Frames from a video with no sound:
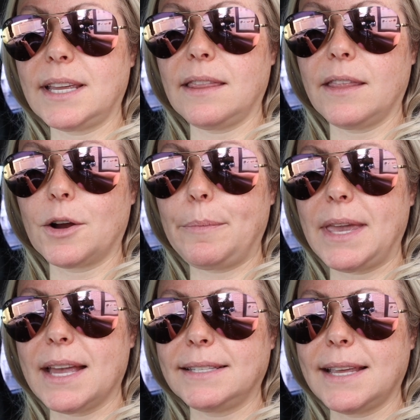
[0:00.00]
in their
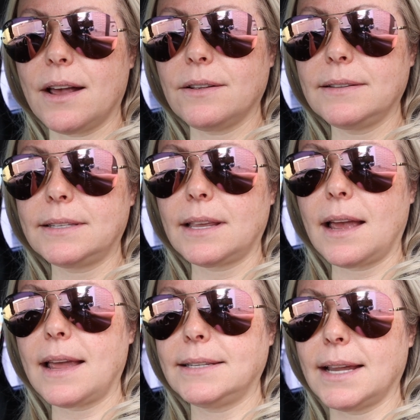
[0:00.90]
PSLs
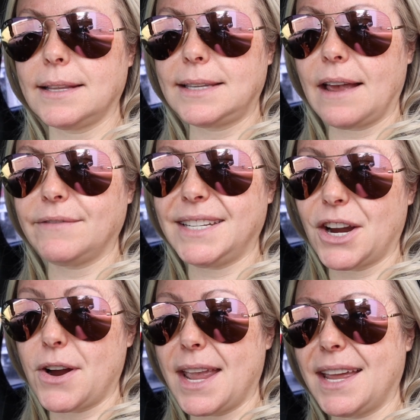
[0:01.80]
does have
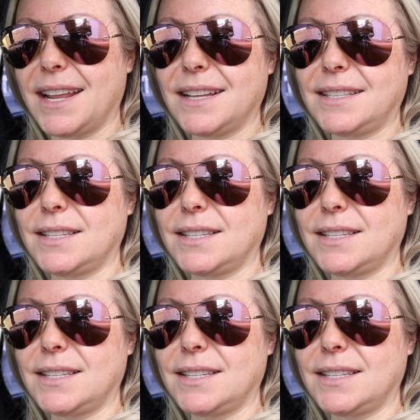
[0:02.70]
dairy in it.